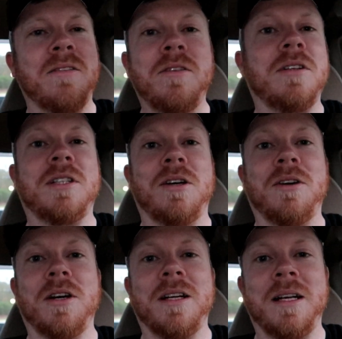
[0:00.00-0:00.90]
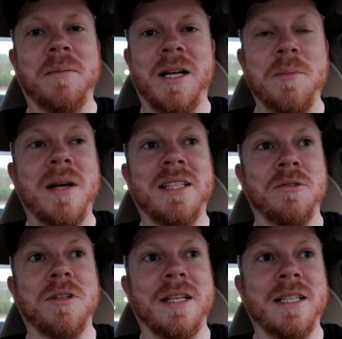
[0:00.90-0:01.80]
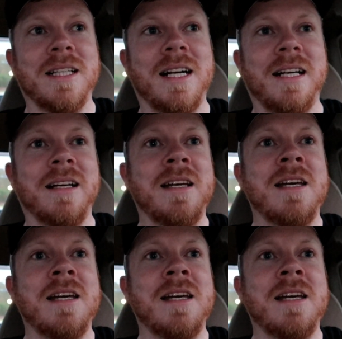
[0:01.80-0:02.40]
Feels so good. I mean, it makes it really exciting.